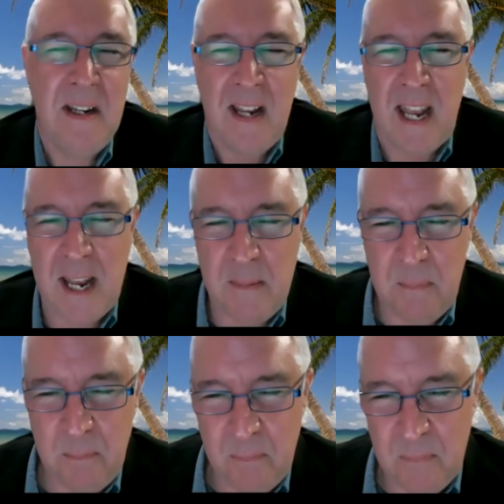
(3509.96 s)

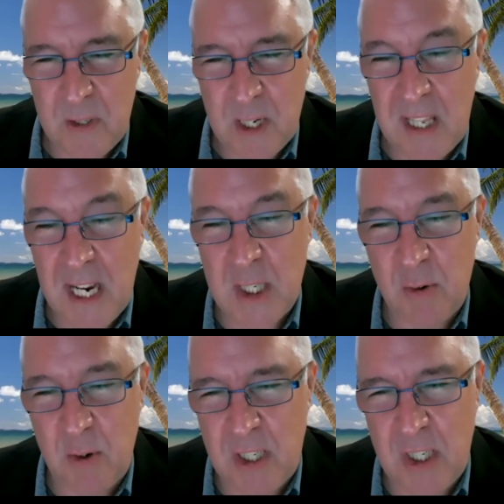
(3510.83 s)
Um, so the
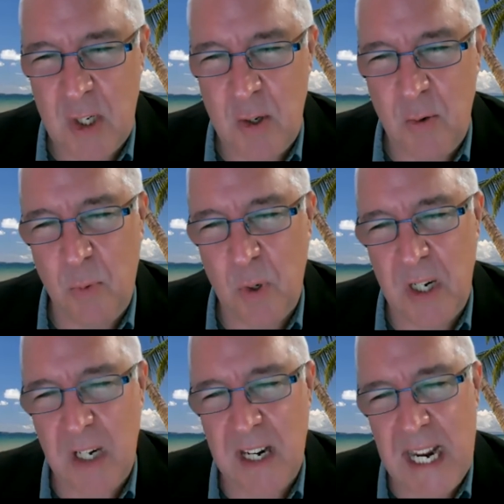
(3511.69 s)
answer is you
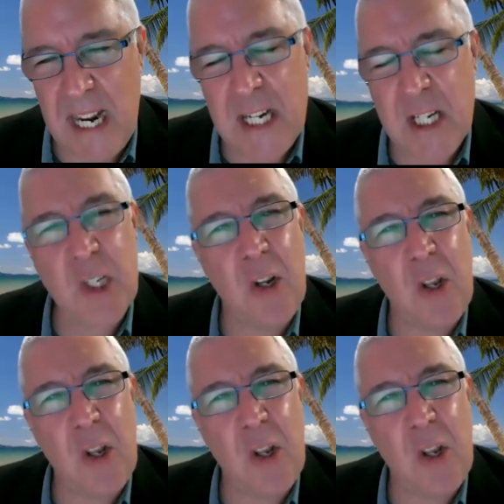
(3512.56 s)
wouldn't need to.